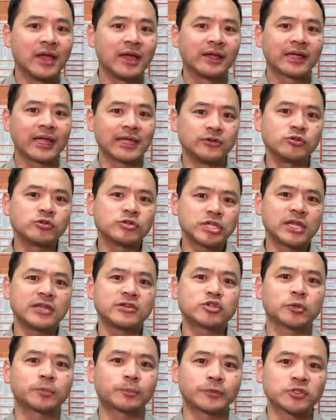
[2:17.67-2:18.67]
Can you change
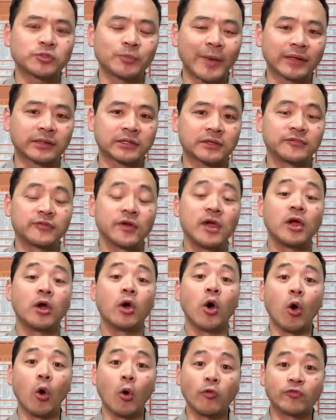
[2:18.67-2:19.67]
your perspective
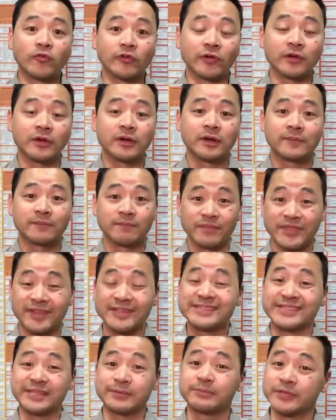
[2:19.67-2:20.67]
over the
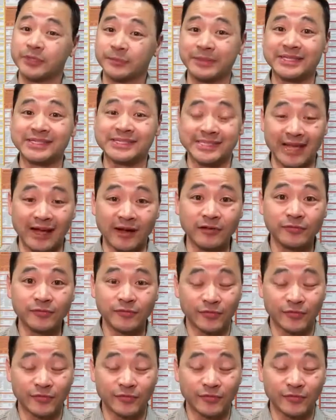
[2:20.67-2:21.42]
symptom itself?